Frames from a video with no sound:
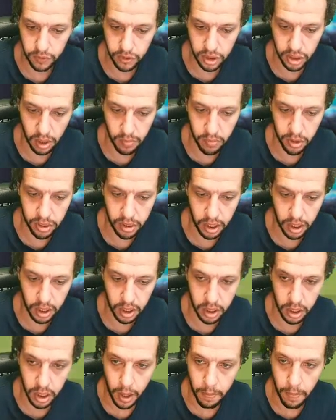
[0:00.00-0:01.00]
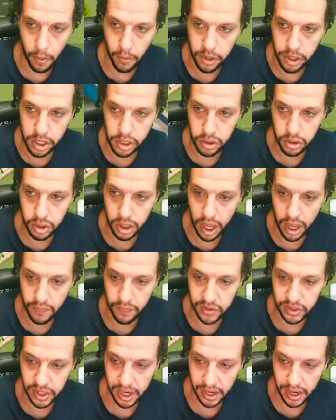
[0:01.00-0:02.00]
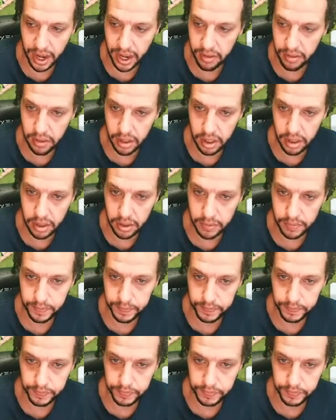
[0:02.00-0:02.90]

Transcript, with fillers: for someone there. But when he used to have his account there,